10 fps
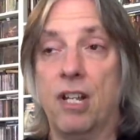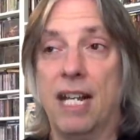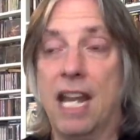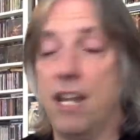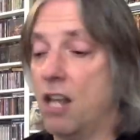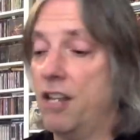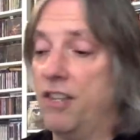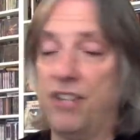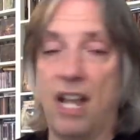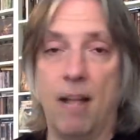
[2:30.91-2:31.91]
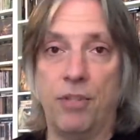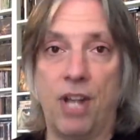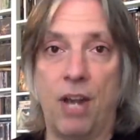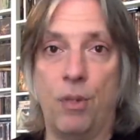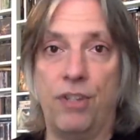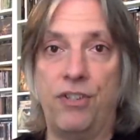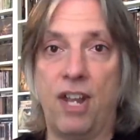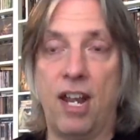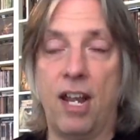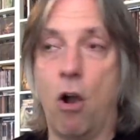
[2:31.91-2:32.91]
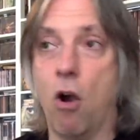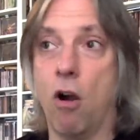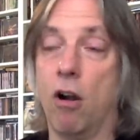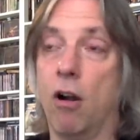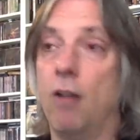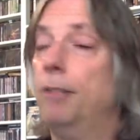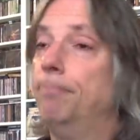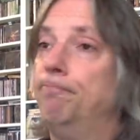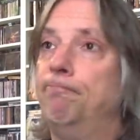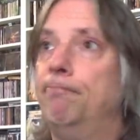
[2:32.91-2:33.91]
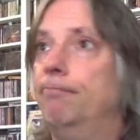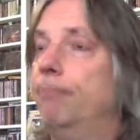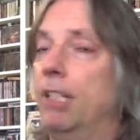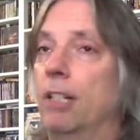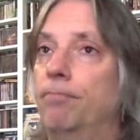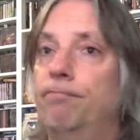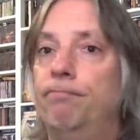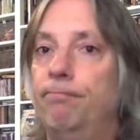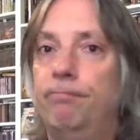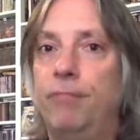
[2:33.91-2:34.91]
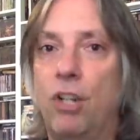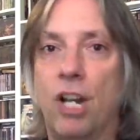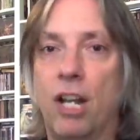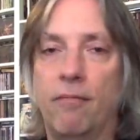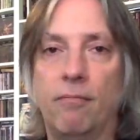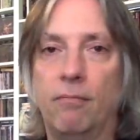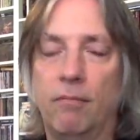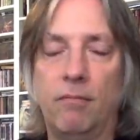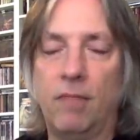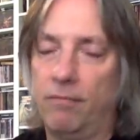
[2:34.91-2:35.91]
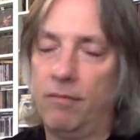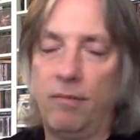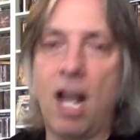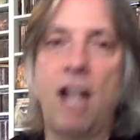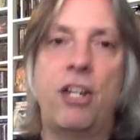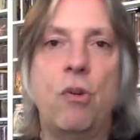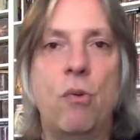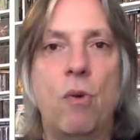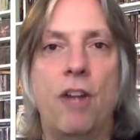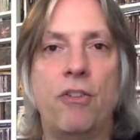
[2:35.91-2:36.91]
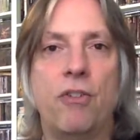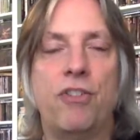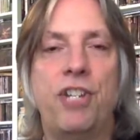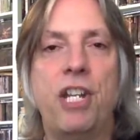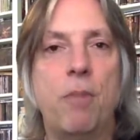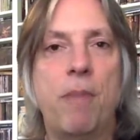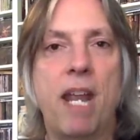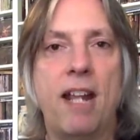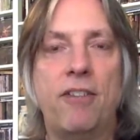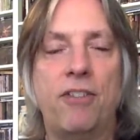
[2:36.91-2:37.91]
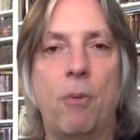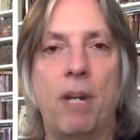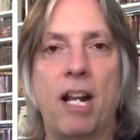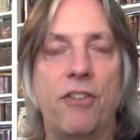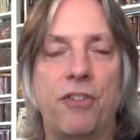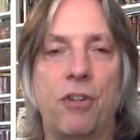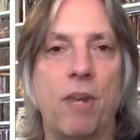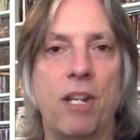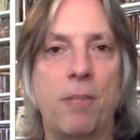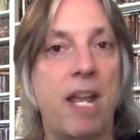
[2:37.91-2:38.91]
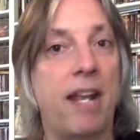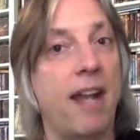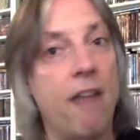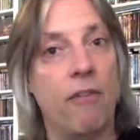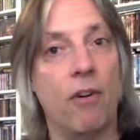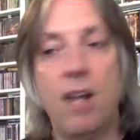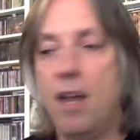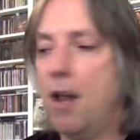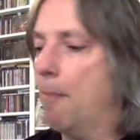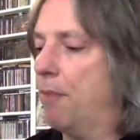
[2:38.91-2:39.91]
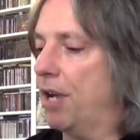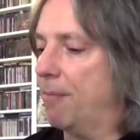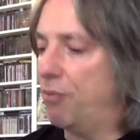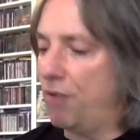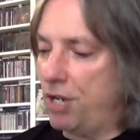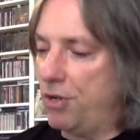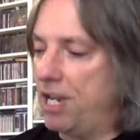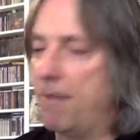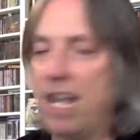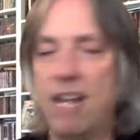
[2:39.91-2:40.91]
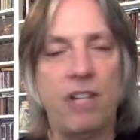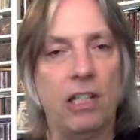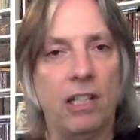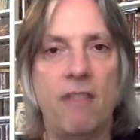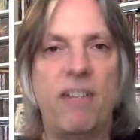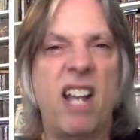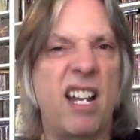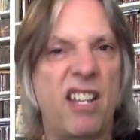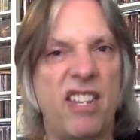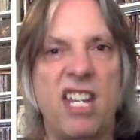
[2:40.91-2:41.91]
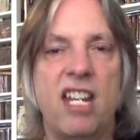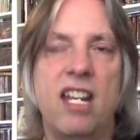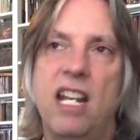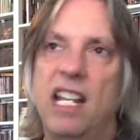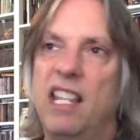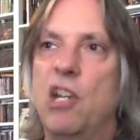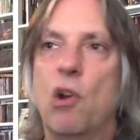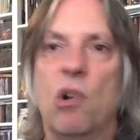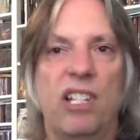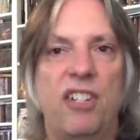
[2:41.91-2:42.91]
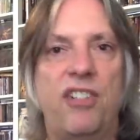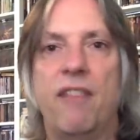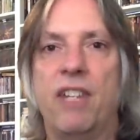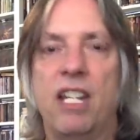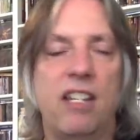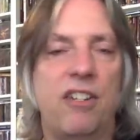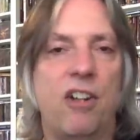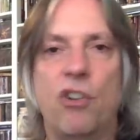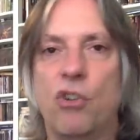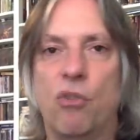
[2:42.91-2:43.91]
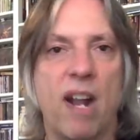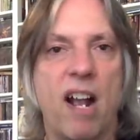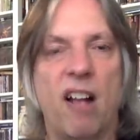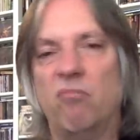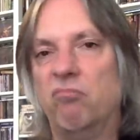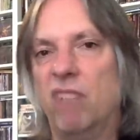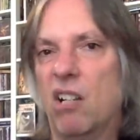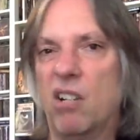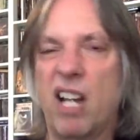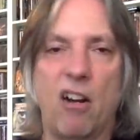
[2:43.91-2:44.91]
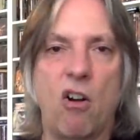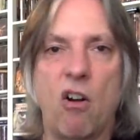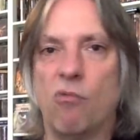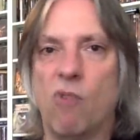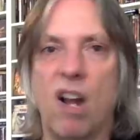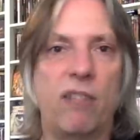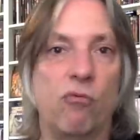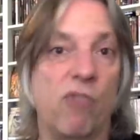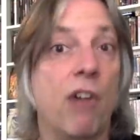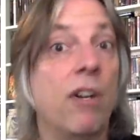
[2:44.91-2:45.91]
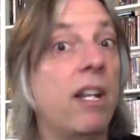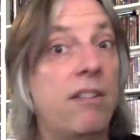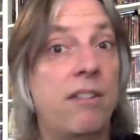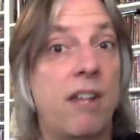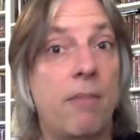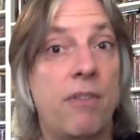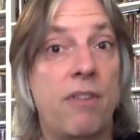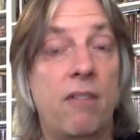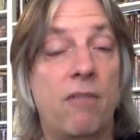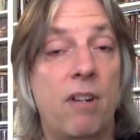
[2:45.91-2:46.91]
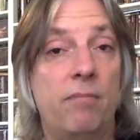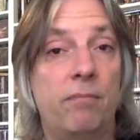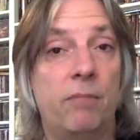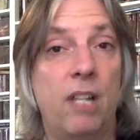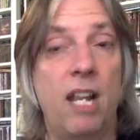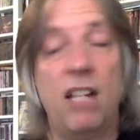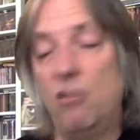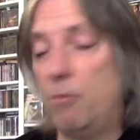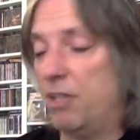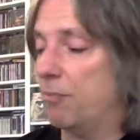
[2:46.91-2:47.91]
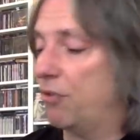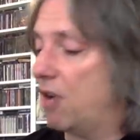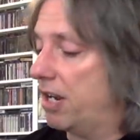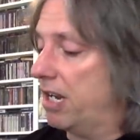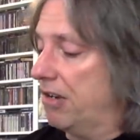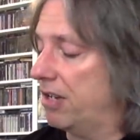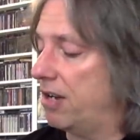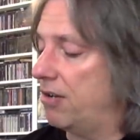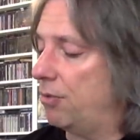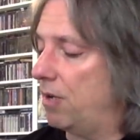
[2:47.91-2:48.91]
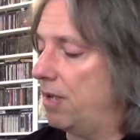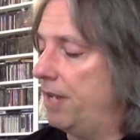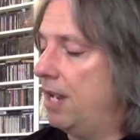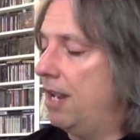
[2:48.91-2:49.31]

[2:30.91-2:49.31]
Uh, again, none of these albums I would say are, you know, gonna knock you on your seat of your pants. Oh my God, this is the greatest band ever. But a pretty unique band if you love kind of the the early '70s underground, you know, kind of hard rock rarities type of thing, right? Okay, little bits of prog here and there as well.